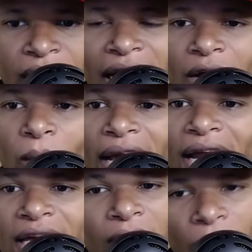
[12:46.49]
I know we got
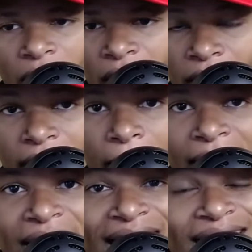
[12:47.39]
to go hard. I
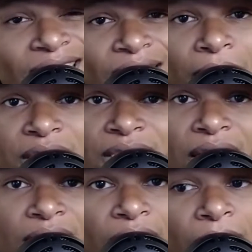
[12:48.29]
mean, I'm just
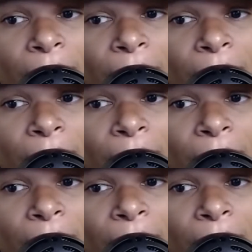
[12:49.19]
telling y'all,